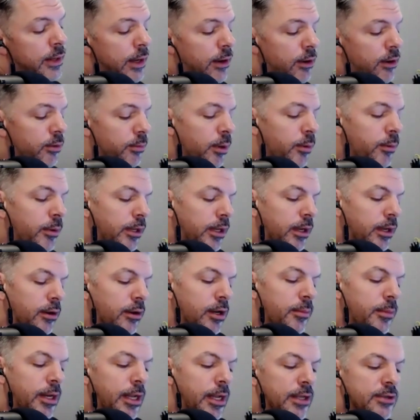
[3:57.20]
Now, in a moment,
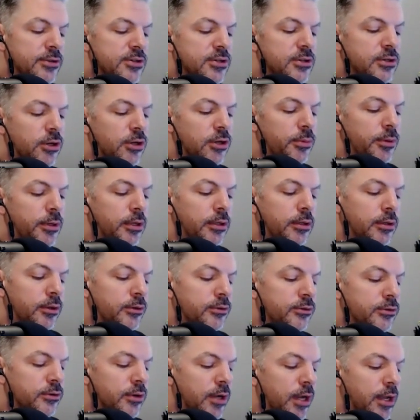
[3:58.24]
Garen, I'm going to ask you to open and
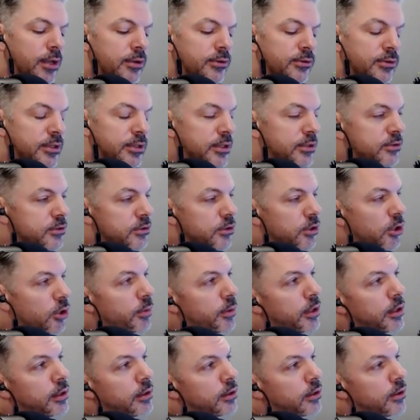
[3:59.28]
close your eyes. And as you
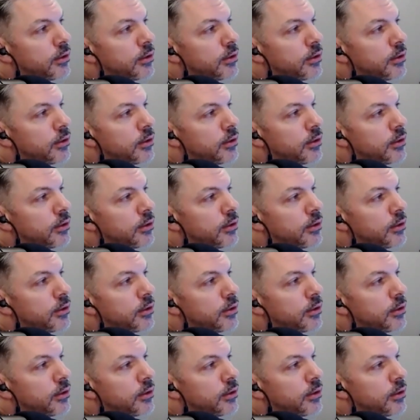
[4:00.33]
open and